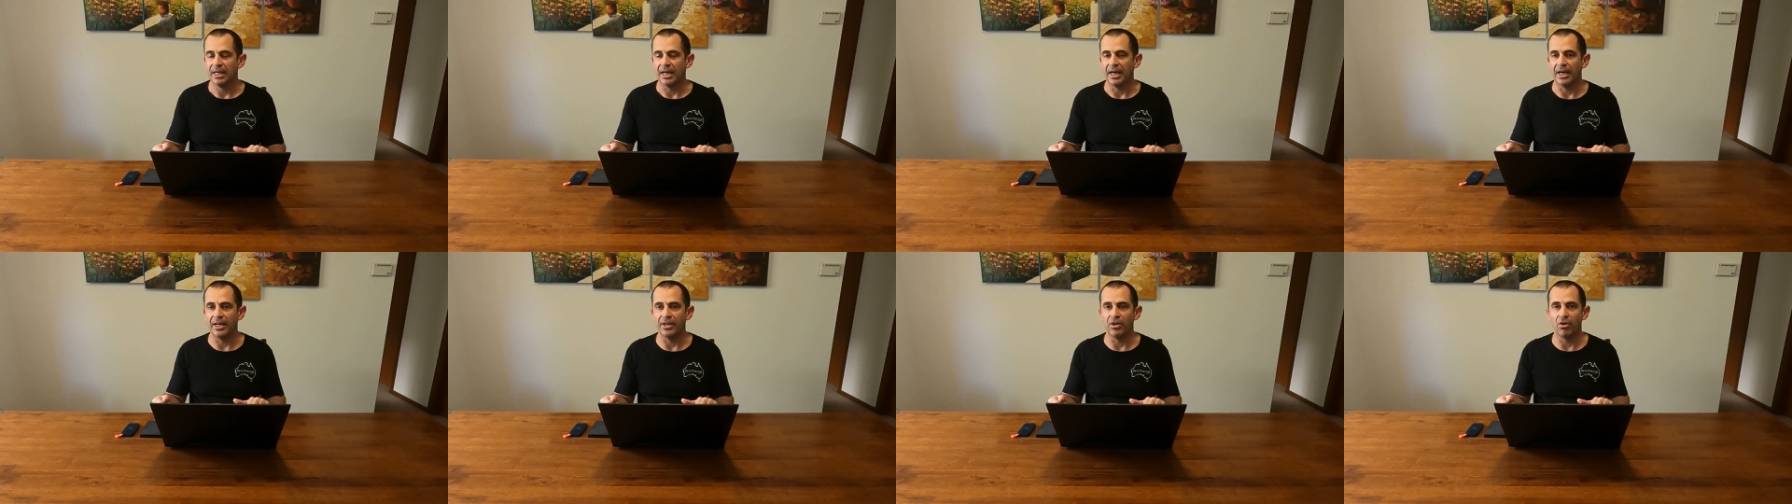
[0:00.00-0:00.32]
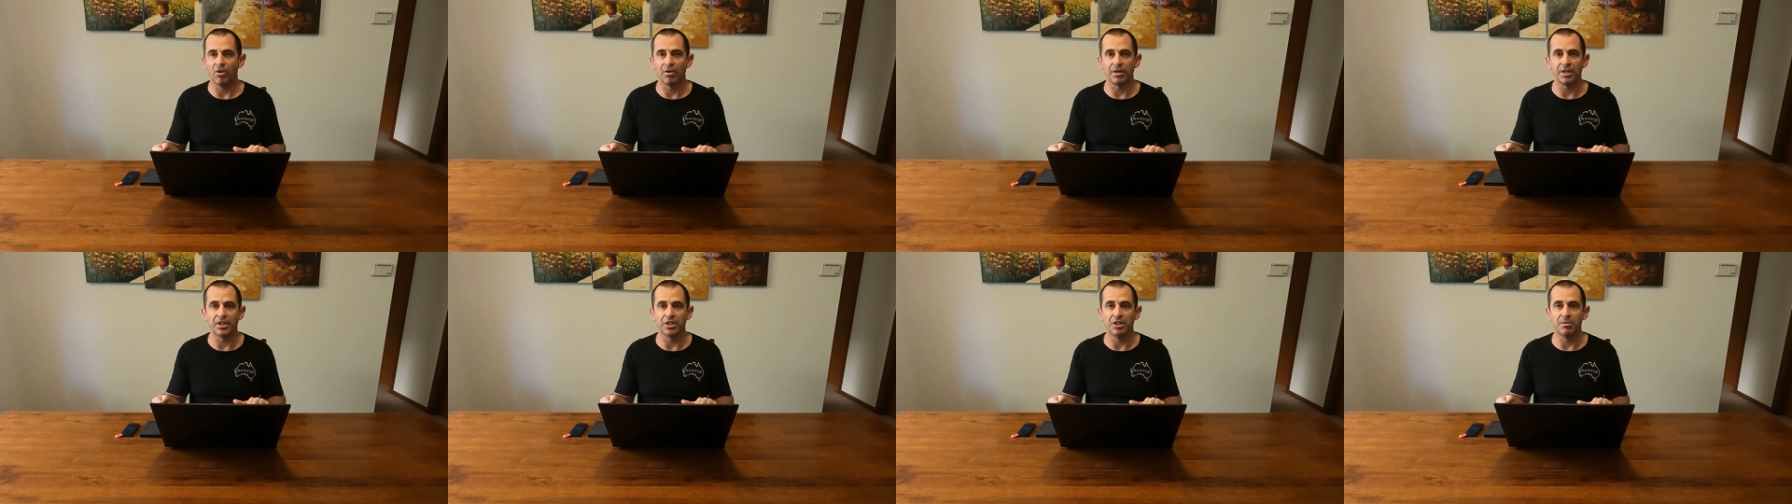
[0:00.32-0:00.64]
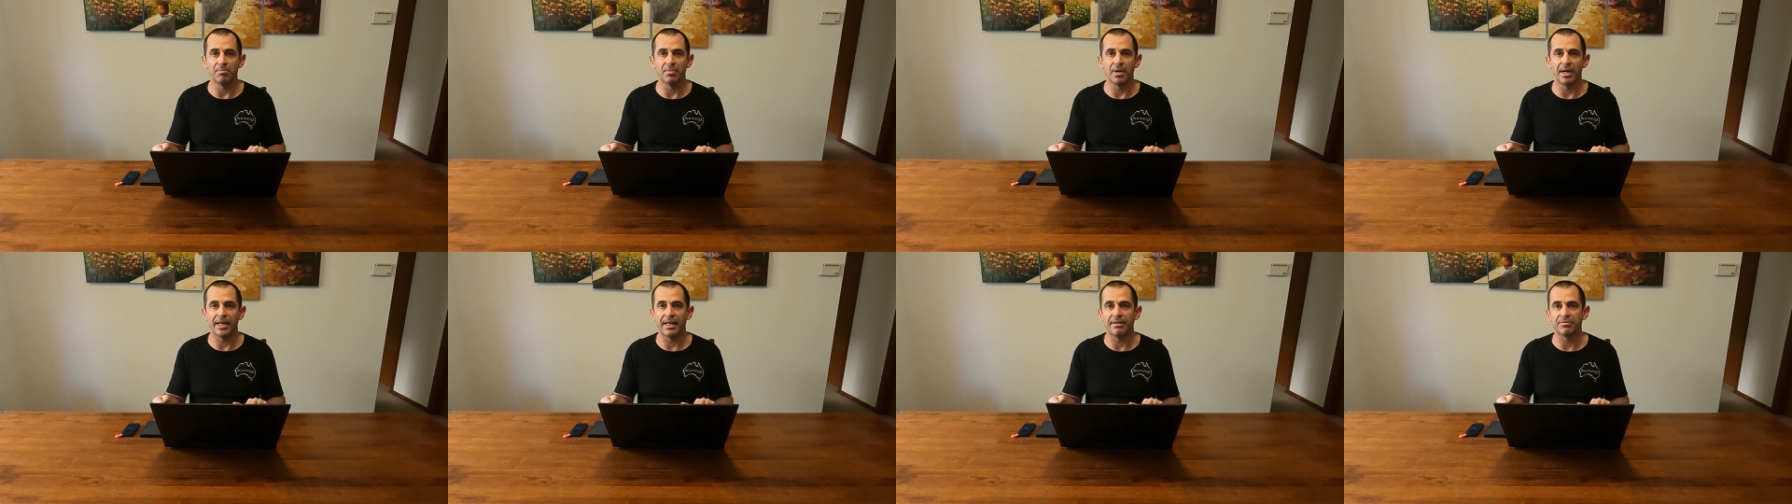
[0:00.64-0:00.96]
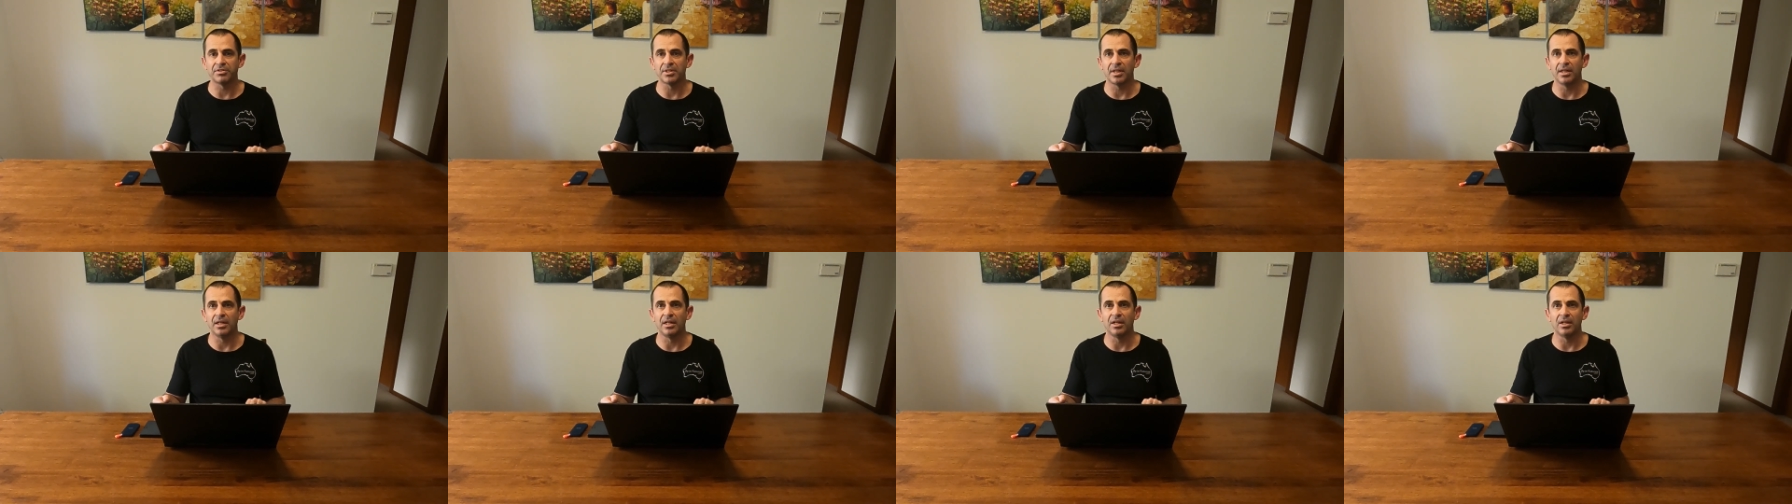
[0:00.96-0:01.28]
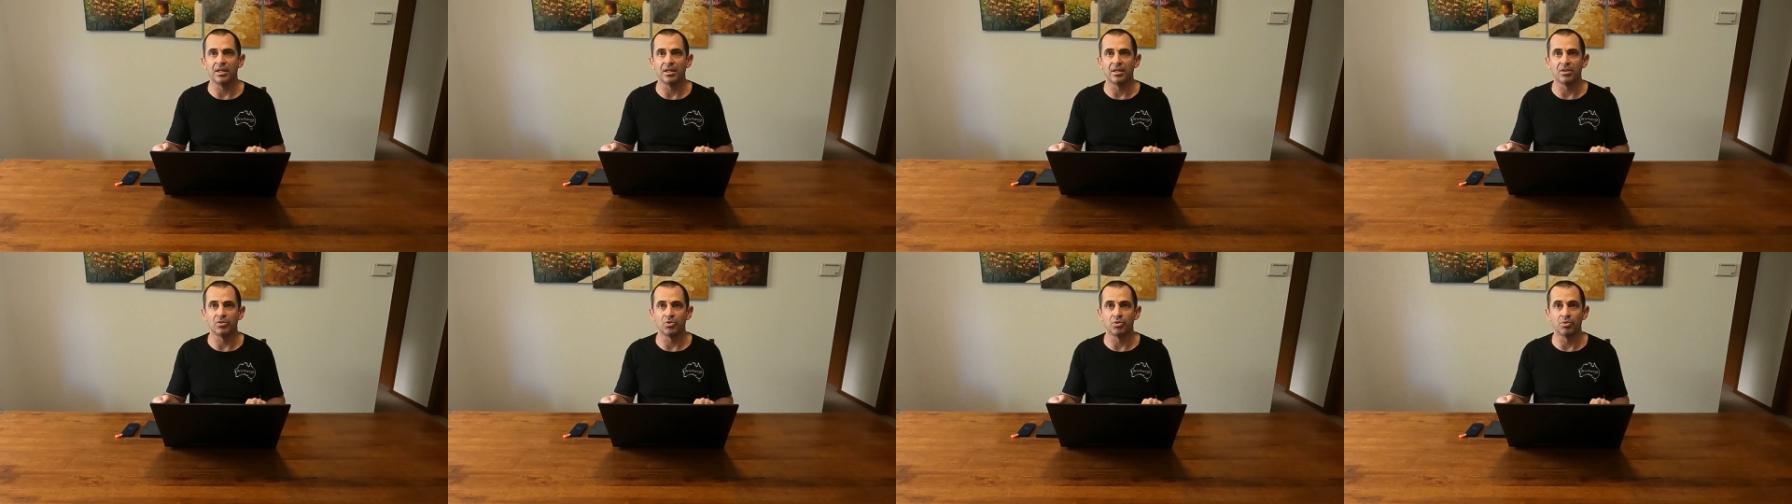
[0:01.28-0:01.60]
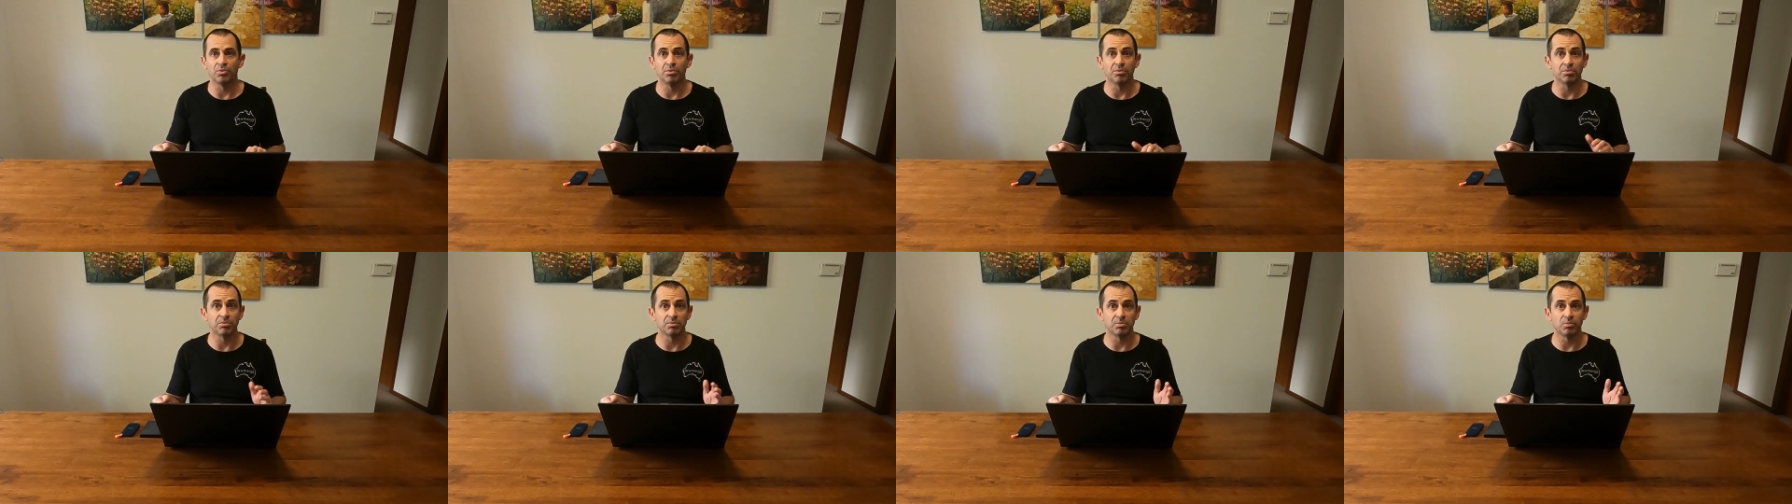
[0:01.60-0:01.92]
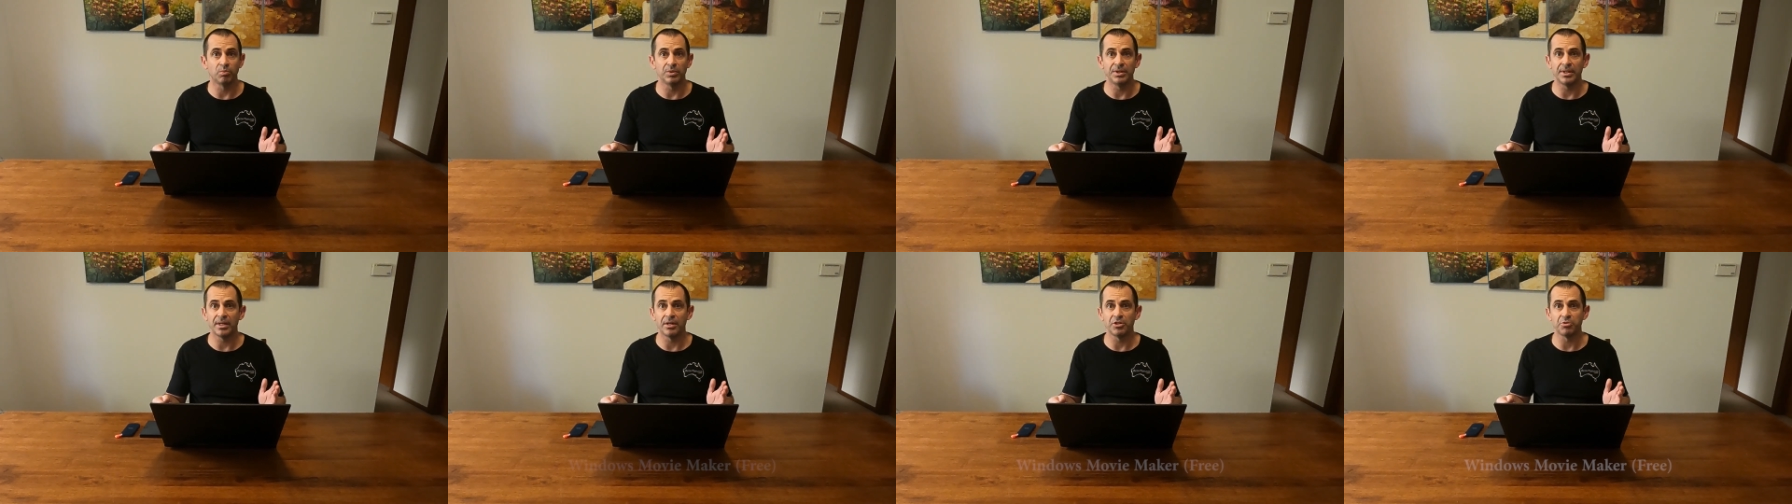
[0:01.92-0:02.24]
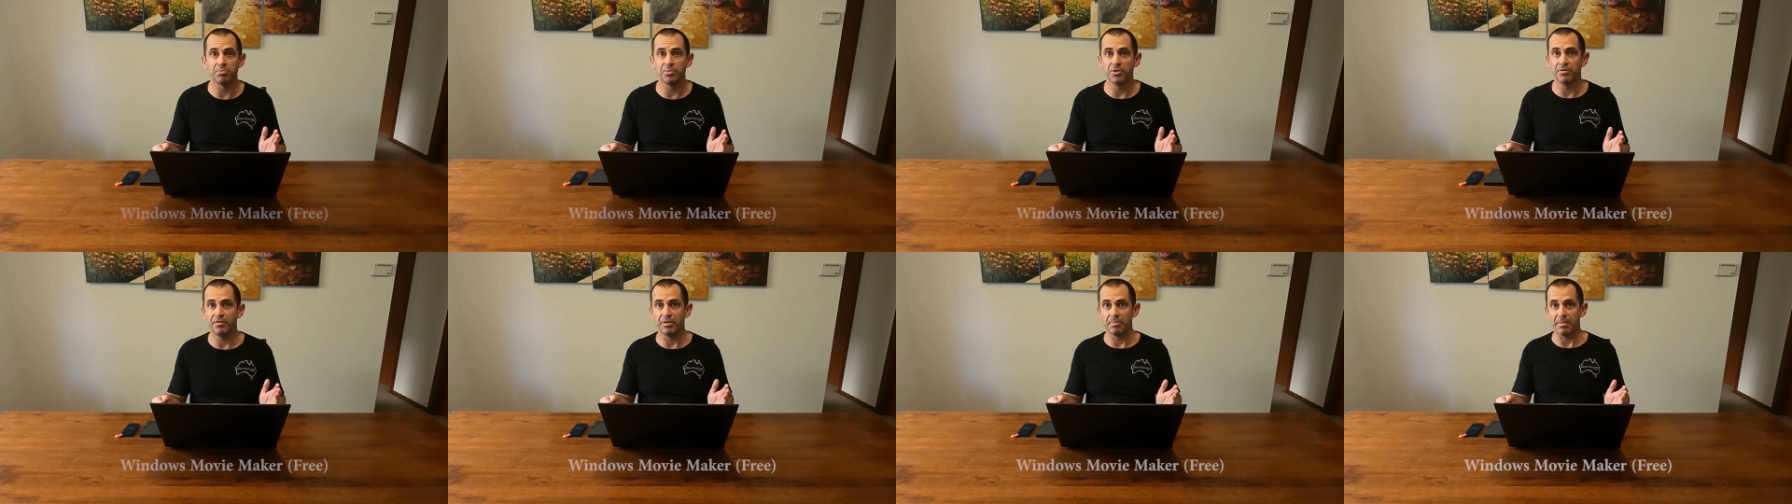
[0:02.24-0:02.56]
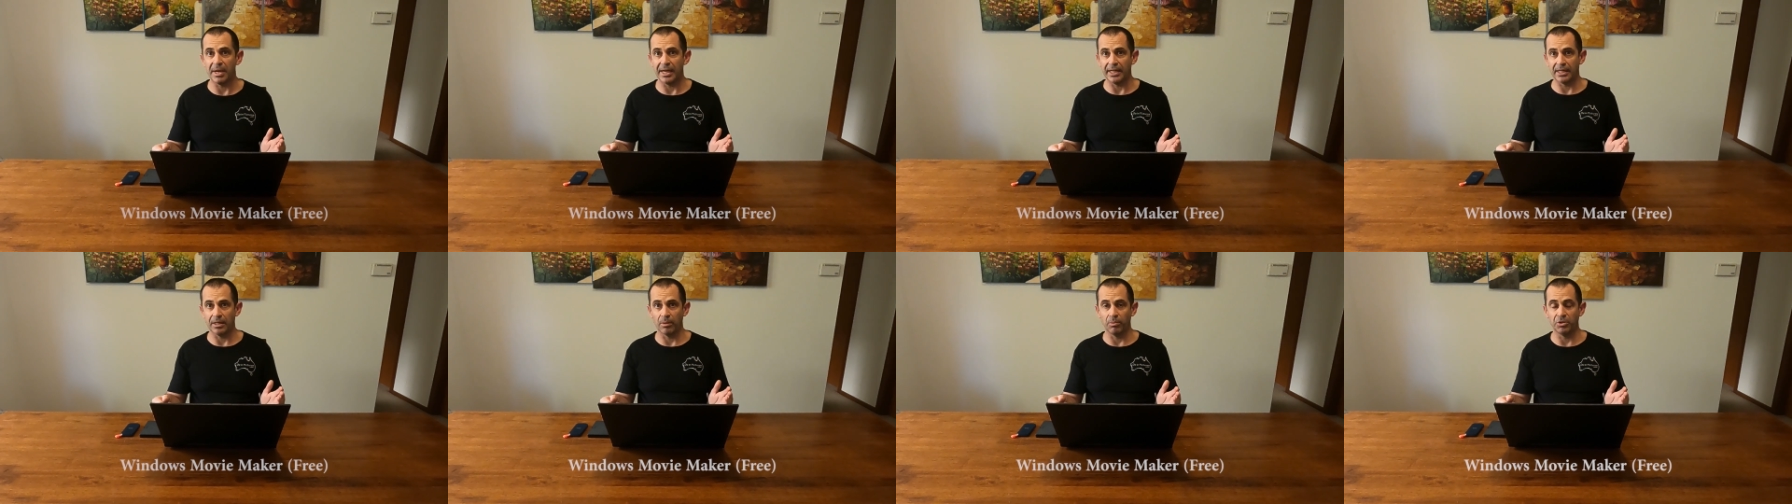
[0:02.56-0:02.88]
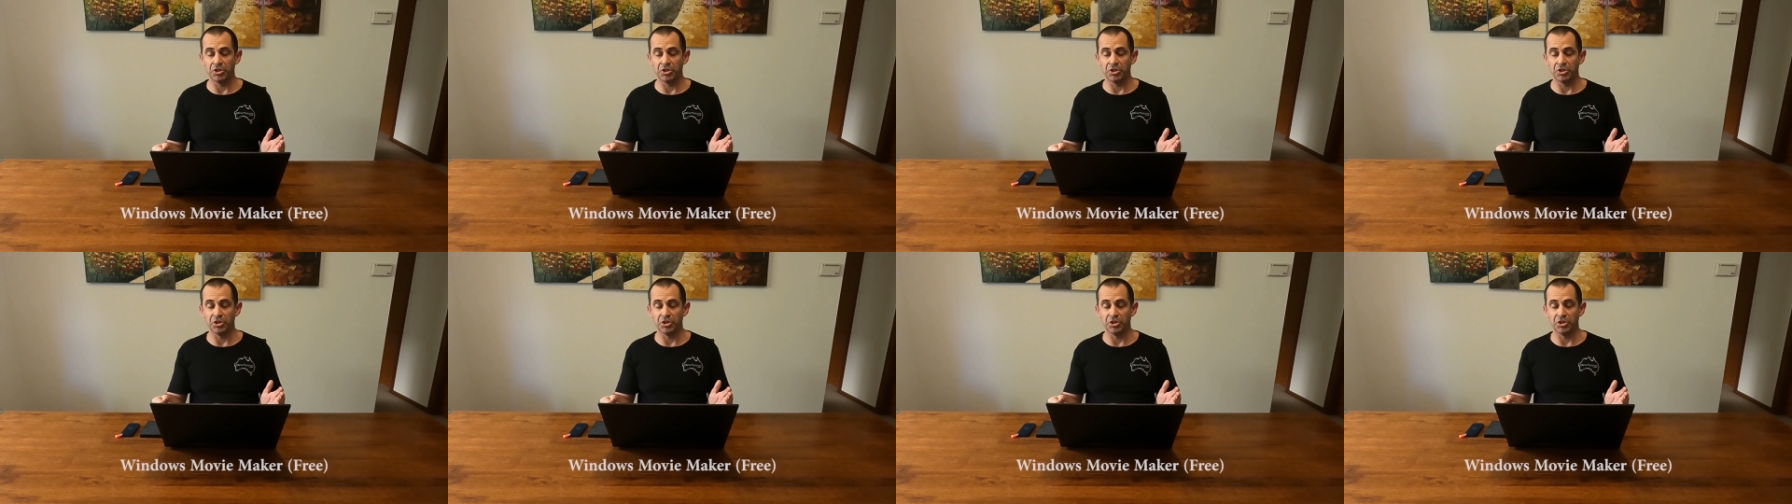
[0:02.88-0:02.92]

and on it you might have something called Windows Movie Maker,